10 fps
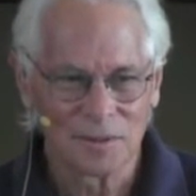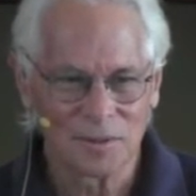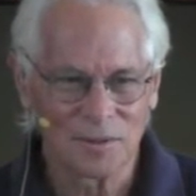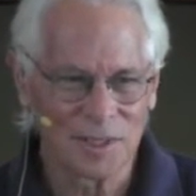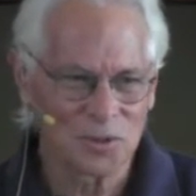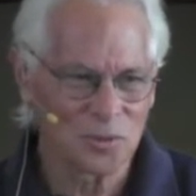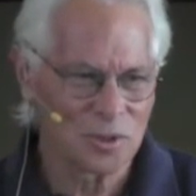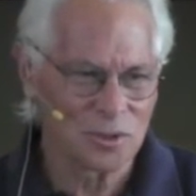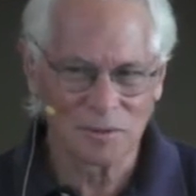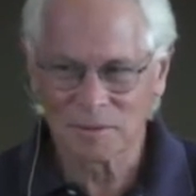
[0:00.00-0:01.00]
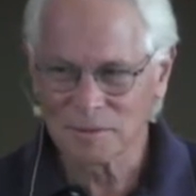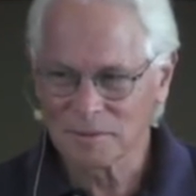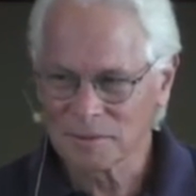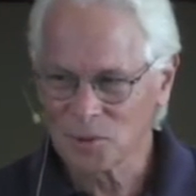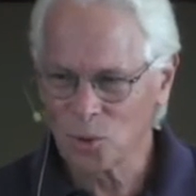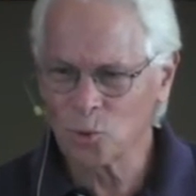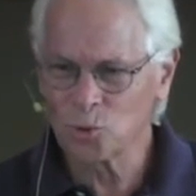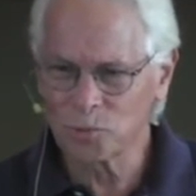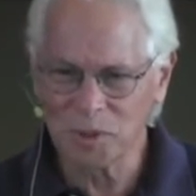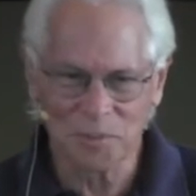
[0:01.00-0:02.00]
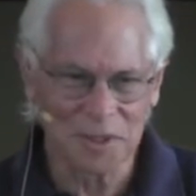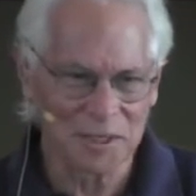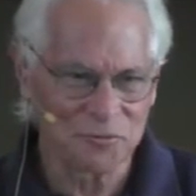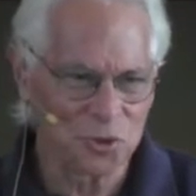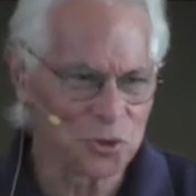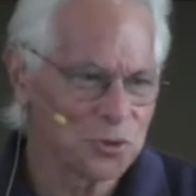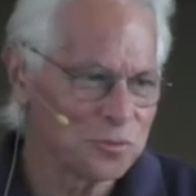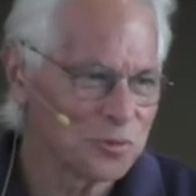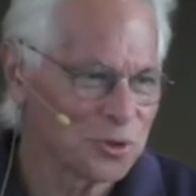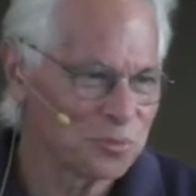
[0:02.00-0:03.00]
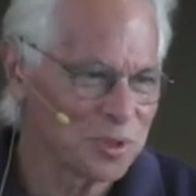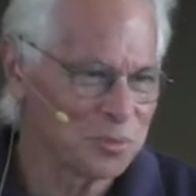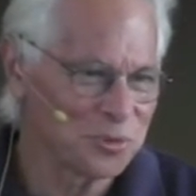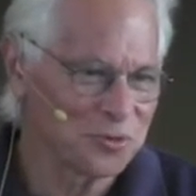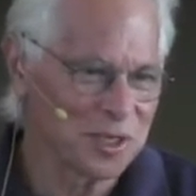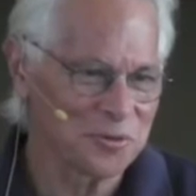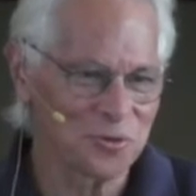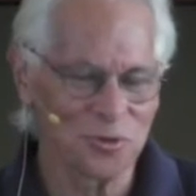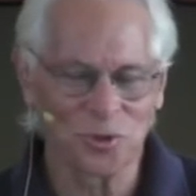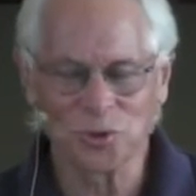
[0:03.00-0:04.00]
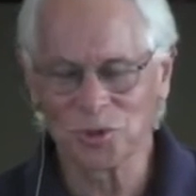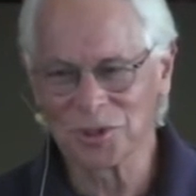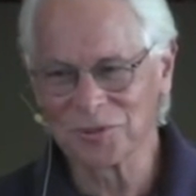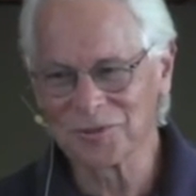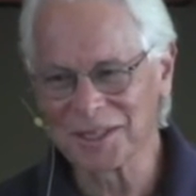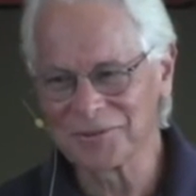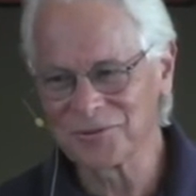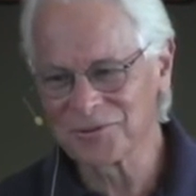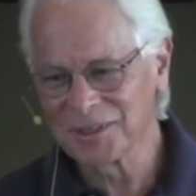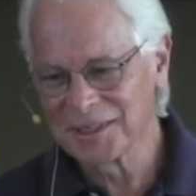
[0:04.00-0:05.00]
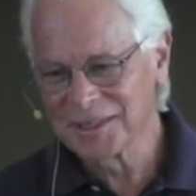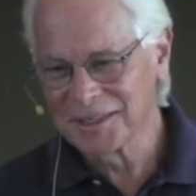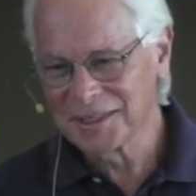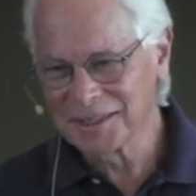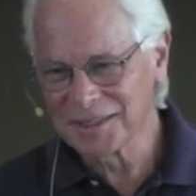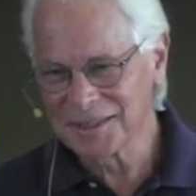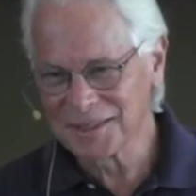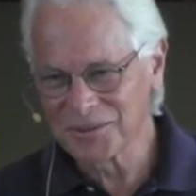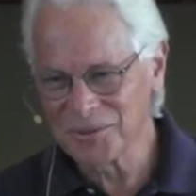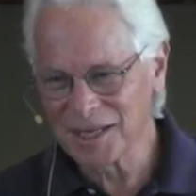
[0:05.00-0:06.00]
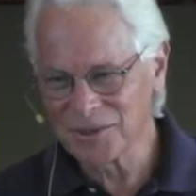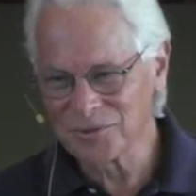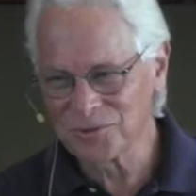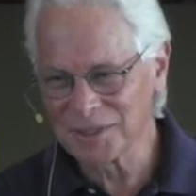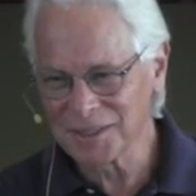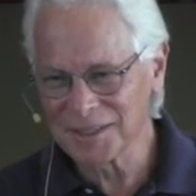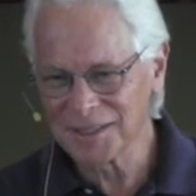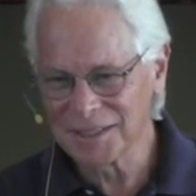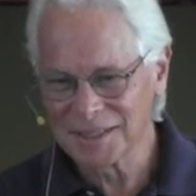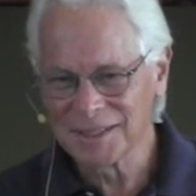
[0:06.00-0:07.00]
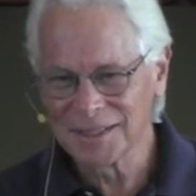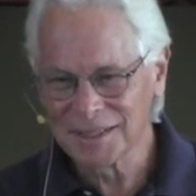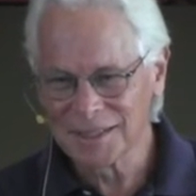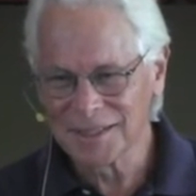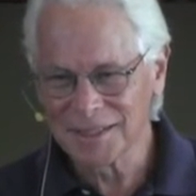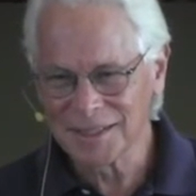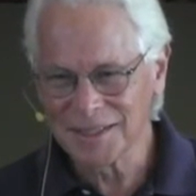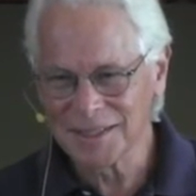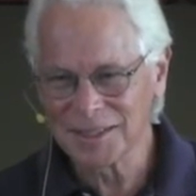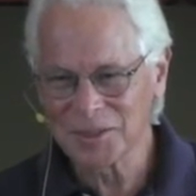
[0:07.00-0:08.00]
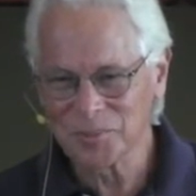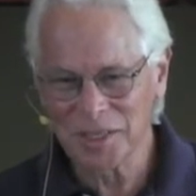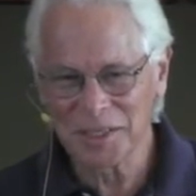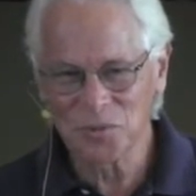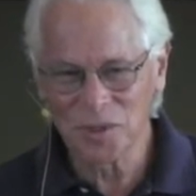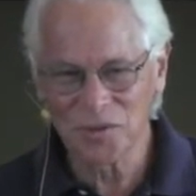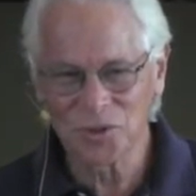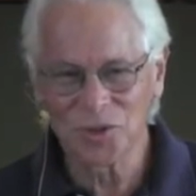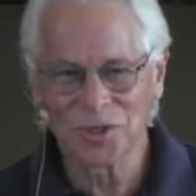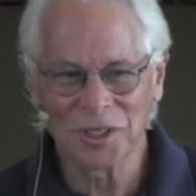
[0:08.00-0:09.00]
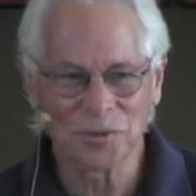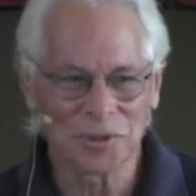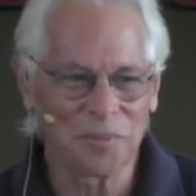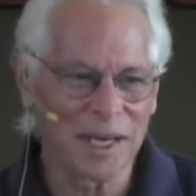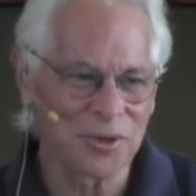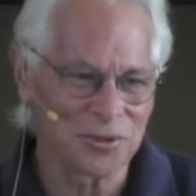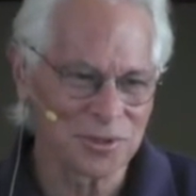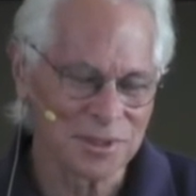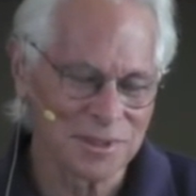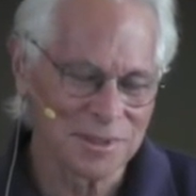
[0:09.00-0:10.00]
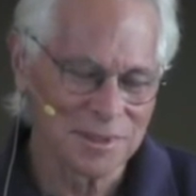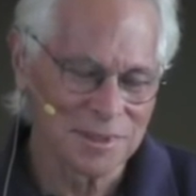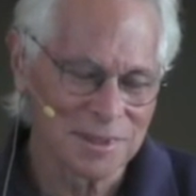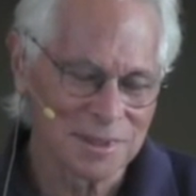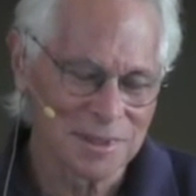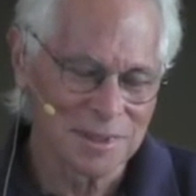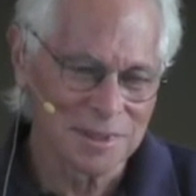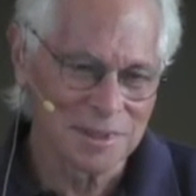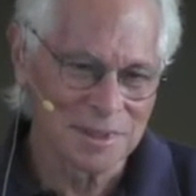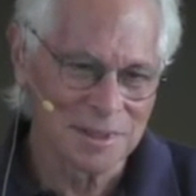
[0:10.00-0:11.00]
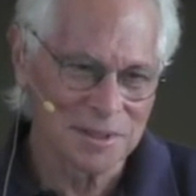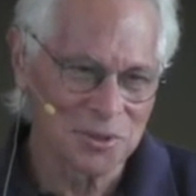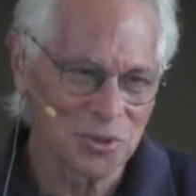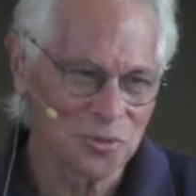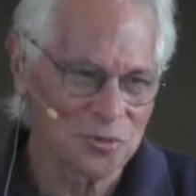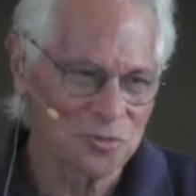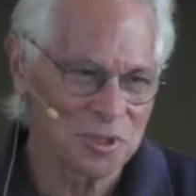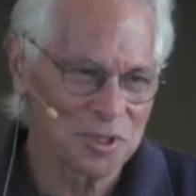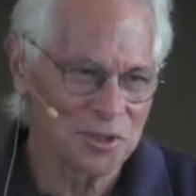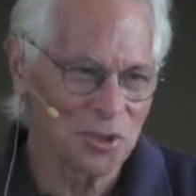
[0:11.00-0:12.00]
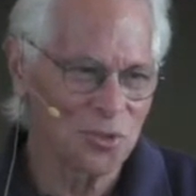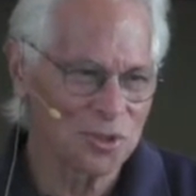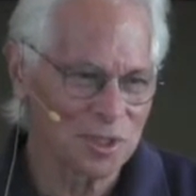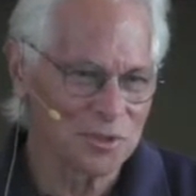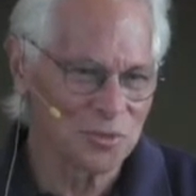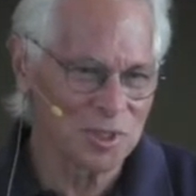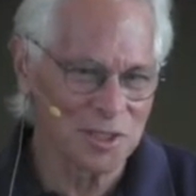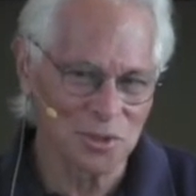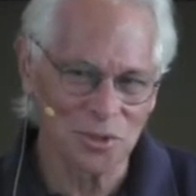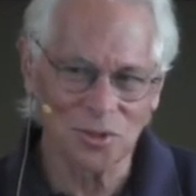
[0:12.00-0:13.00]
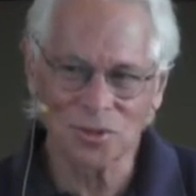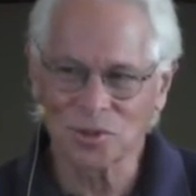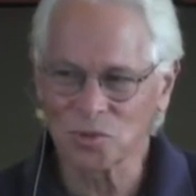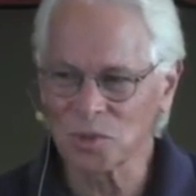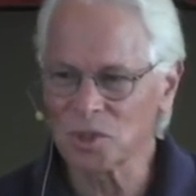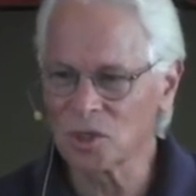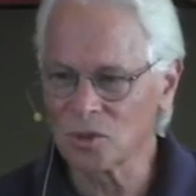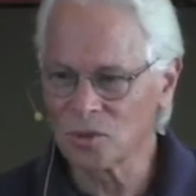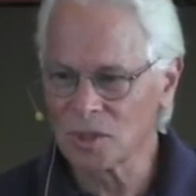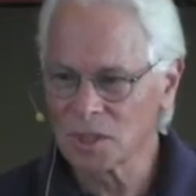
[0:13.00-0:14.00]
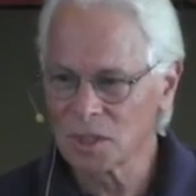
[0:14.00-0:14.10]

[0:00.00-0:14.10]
So that's what older people have to do, or people who've gone through their journey of life without really anticipating what the journey was about. And no one really told us. We had to learn as we go.